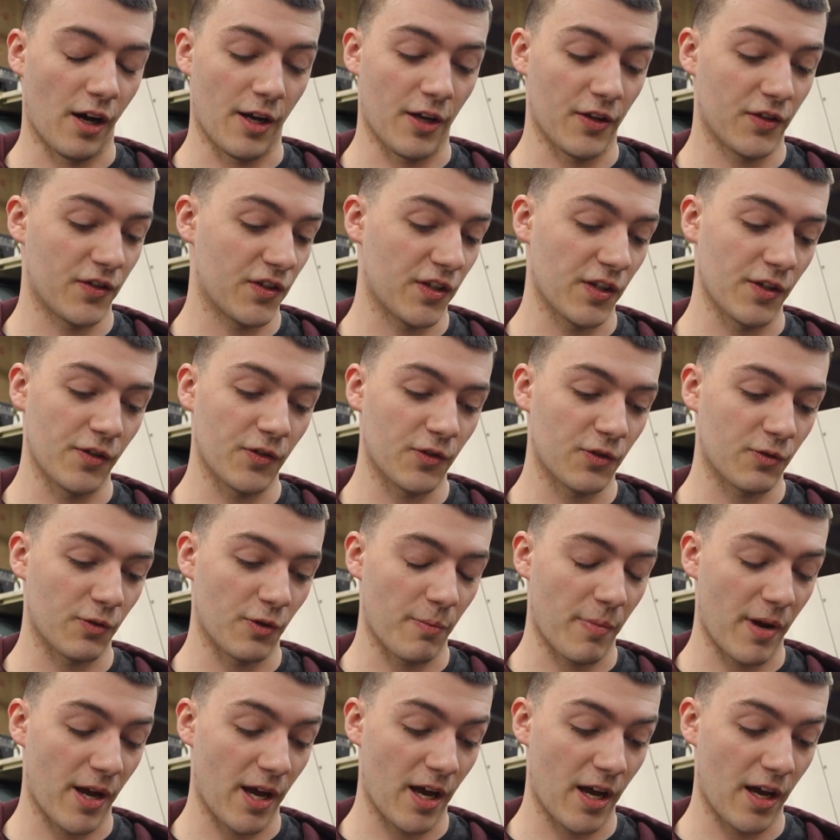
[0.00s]
seals are
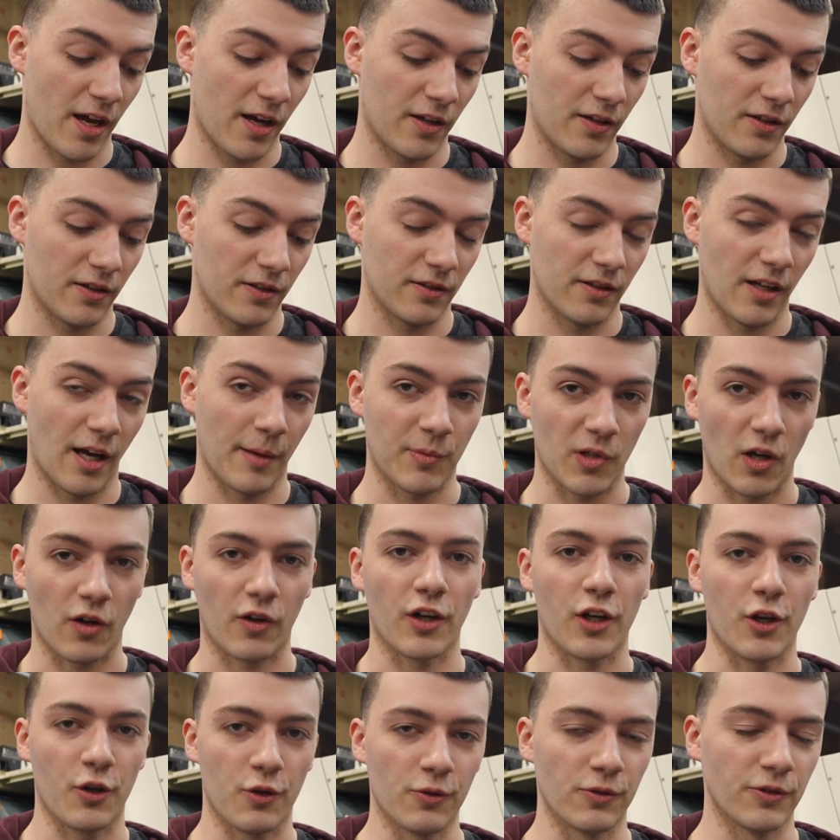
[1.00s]
bad. I'm
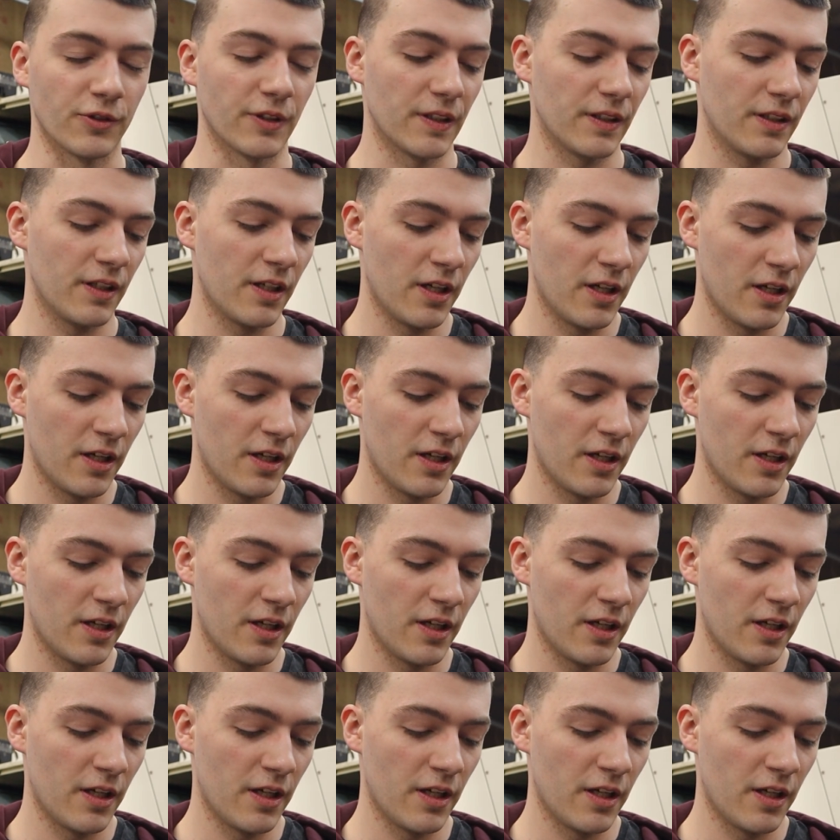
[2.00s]
talking coolant.